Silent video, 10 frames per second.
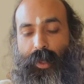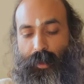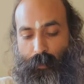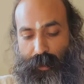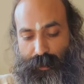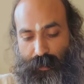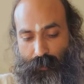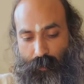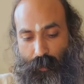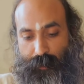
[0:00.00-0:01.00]
And when
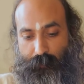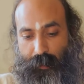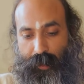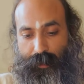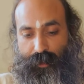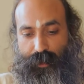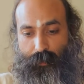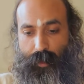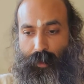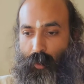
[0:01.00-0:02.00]
Shiva was pleased,
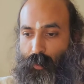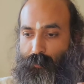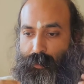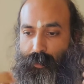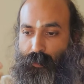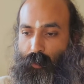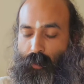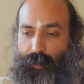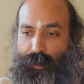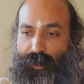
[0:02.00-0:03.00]
Shiva offered
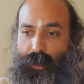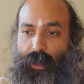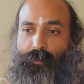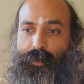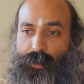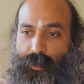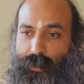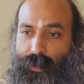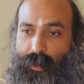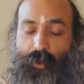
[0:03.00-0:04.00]
or showered
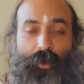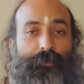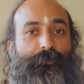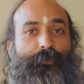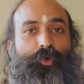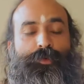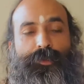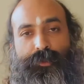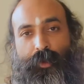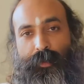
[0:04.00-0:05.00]
a lot of
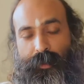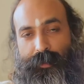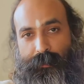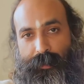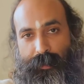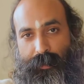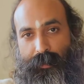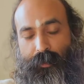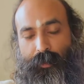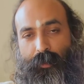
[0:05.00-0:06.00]
boons on
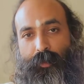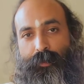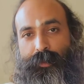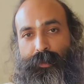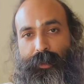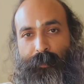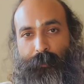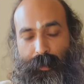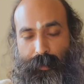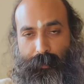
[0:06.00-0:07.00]
this
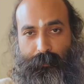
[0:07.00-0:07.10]
demon.